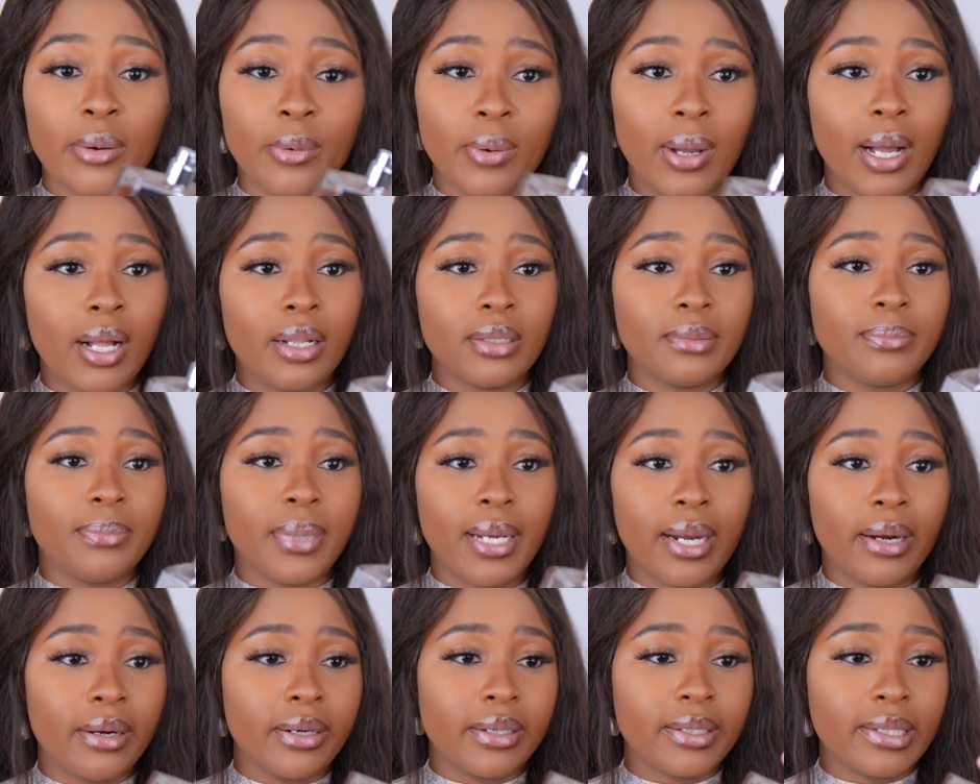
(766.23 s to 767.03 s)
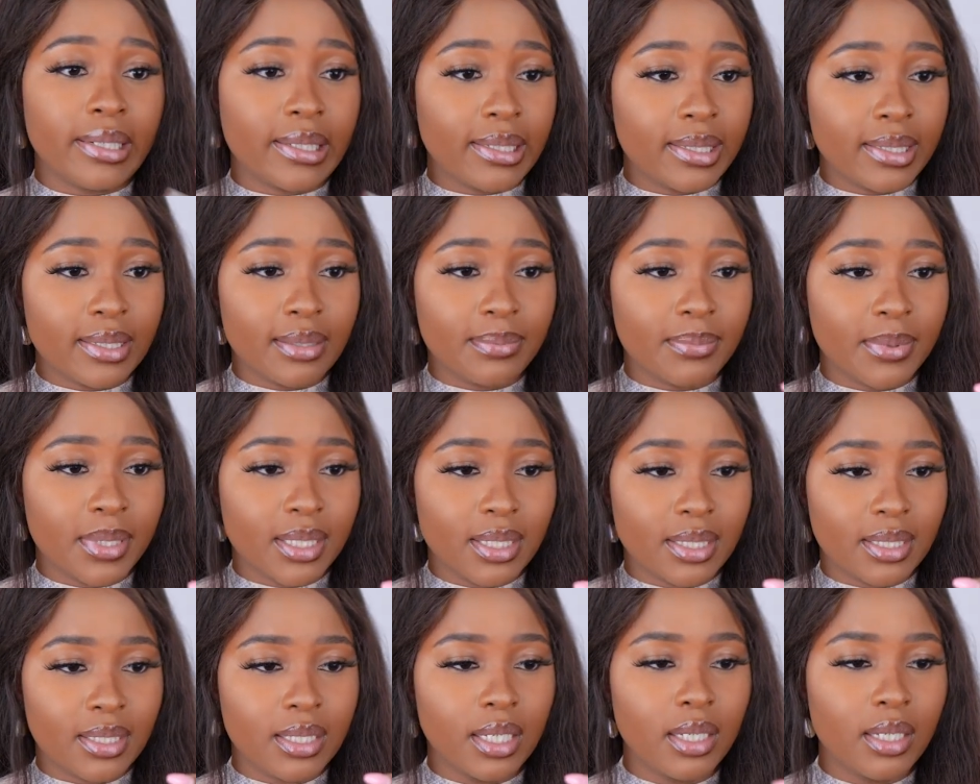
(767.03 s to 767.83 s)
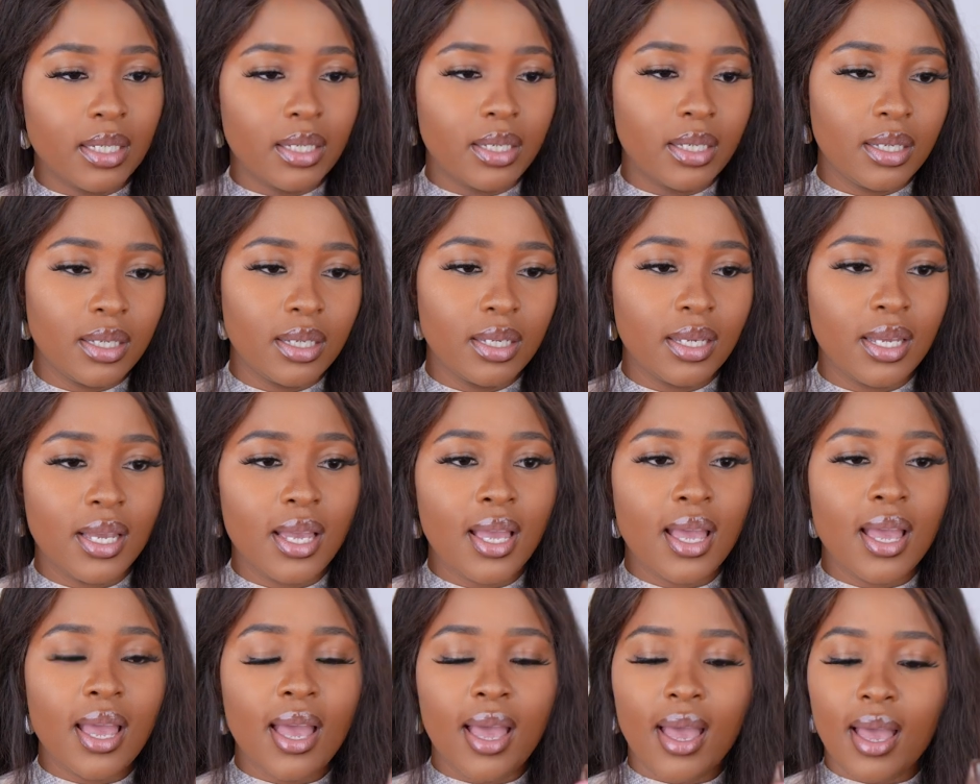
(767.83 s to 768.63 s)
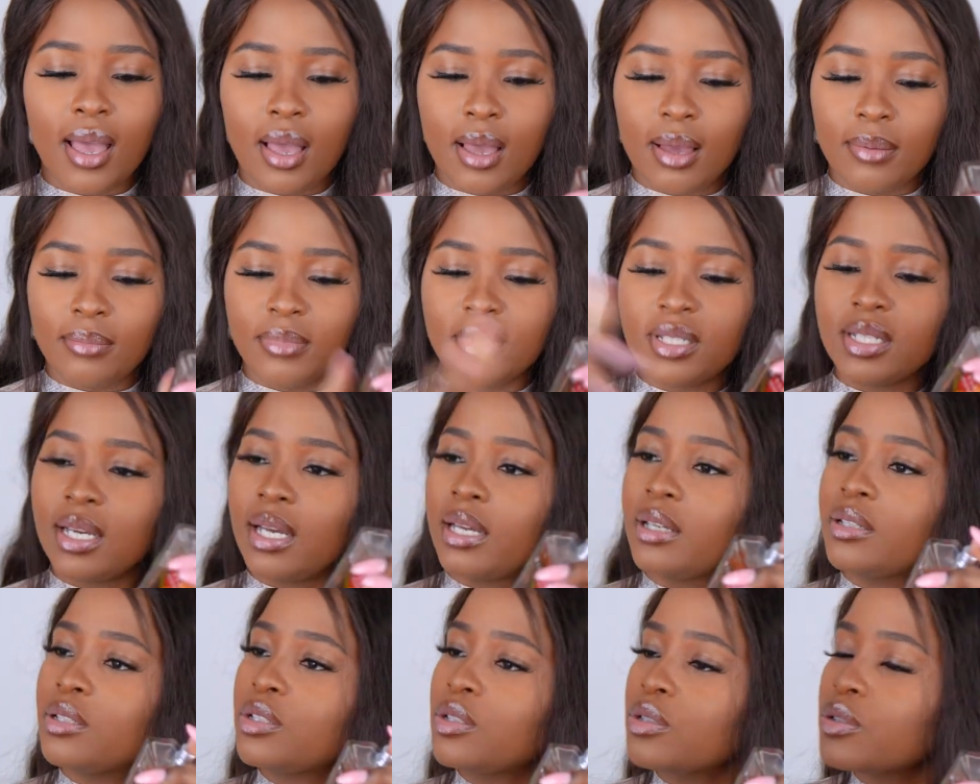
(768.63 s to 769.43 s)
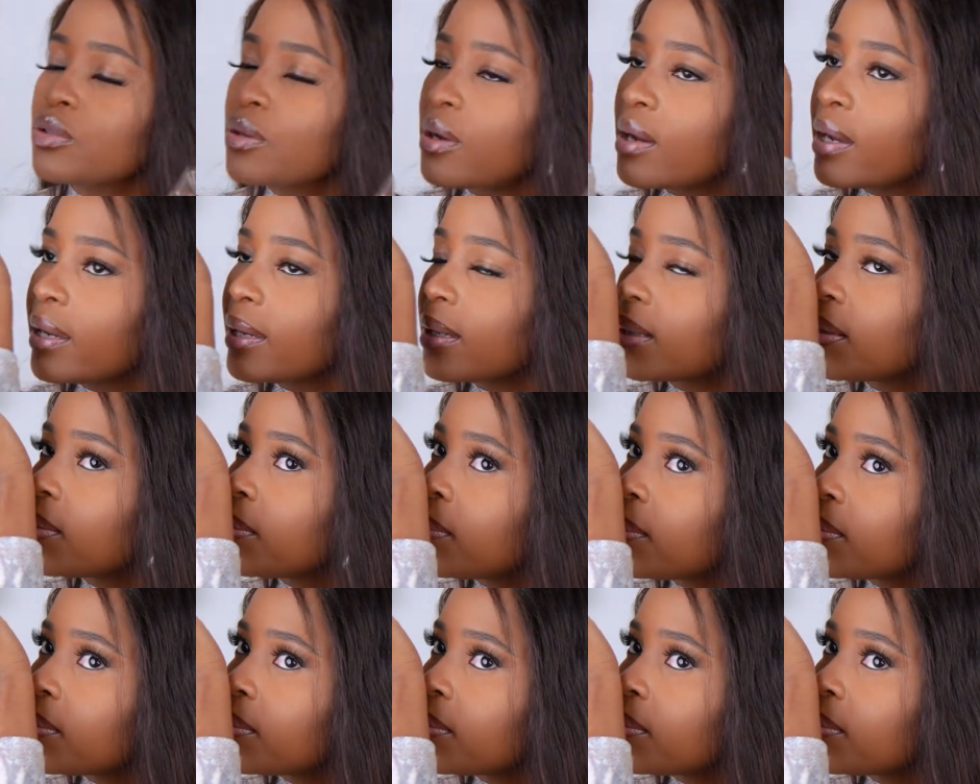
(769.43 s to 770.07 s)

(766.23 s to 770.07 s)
Wild Paradise because dying to try it.